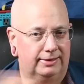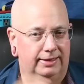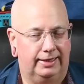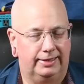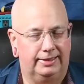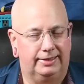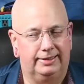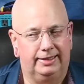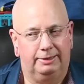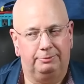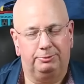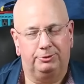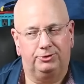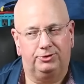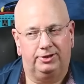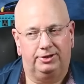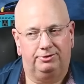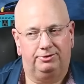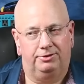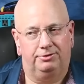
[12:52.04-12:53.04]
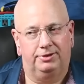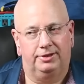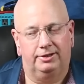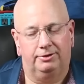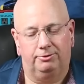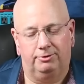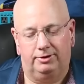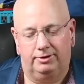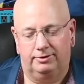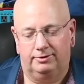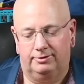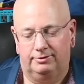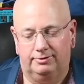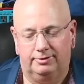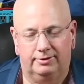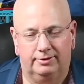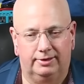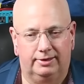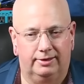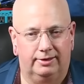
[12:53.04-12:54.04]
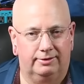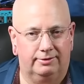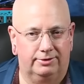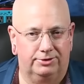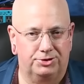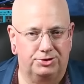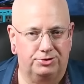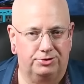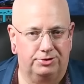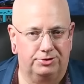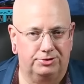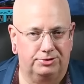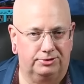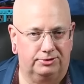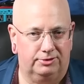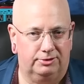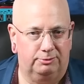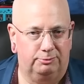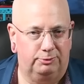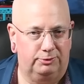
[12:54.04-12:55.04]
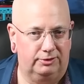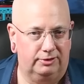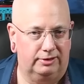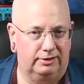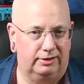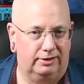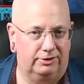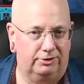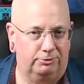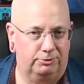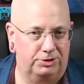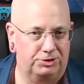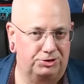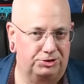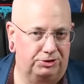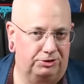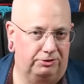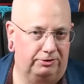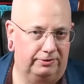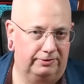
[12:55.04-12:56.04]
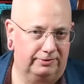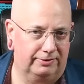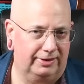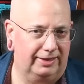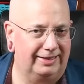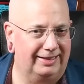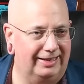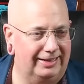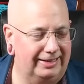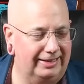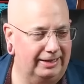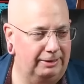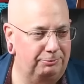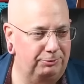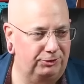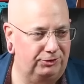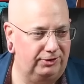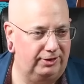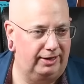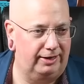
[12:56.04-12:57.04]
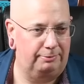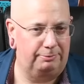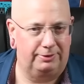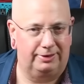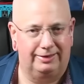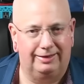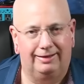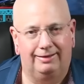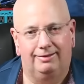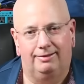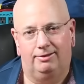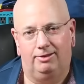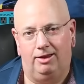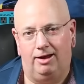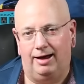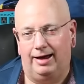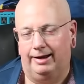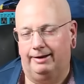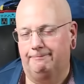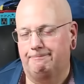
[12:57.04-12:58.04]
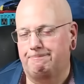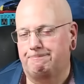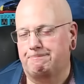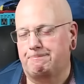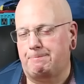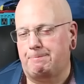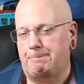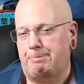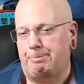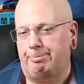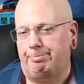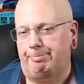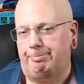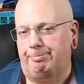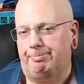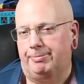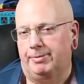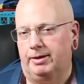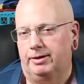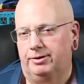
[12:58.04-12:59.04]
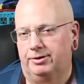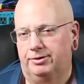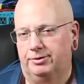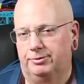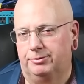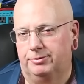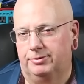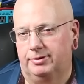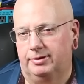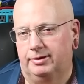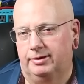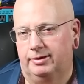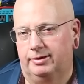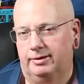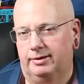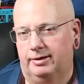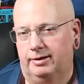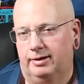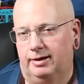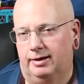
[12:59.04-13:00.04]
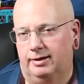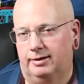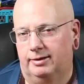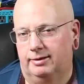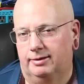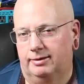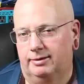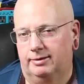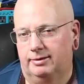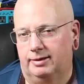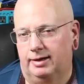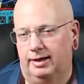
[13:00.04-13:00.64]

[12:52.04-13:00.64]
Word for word: 99% of everything relative to the Catholic Church is completely unoriginal. Not 99%, but a lot. You know, the uh,